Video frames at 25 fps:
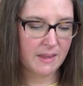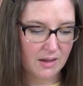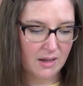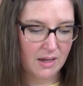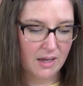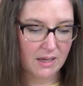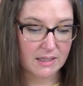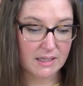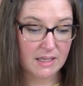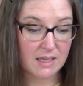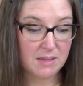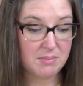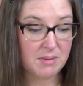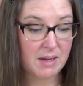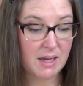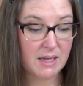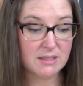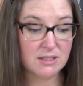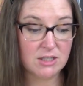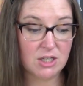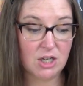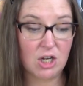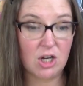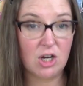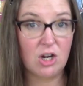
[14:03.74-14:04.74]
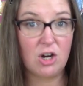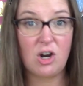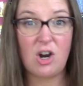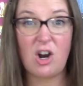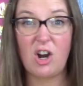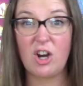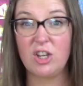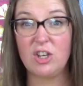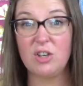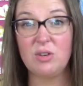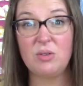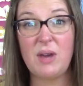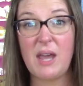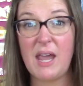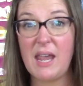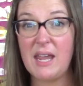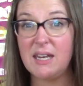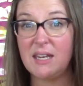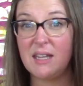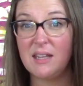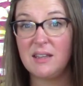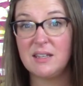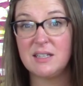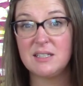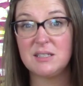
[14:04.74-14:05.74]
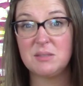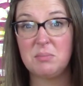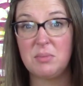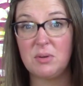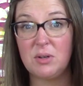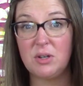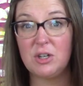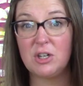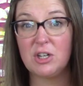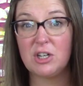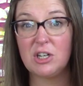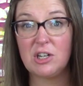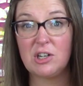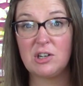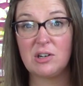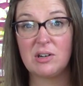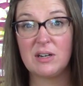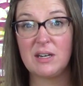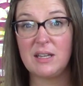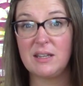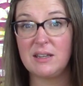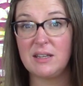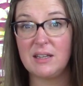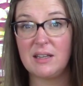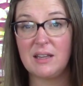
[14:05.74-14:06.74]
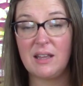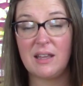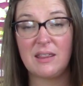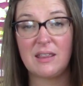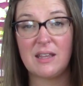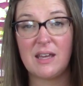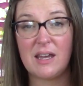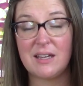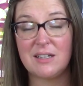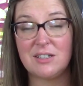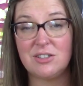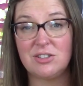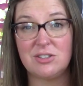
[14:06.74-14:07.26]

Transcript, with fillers: I keep asking her, Are you hating this book or anything like that?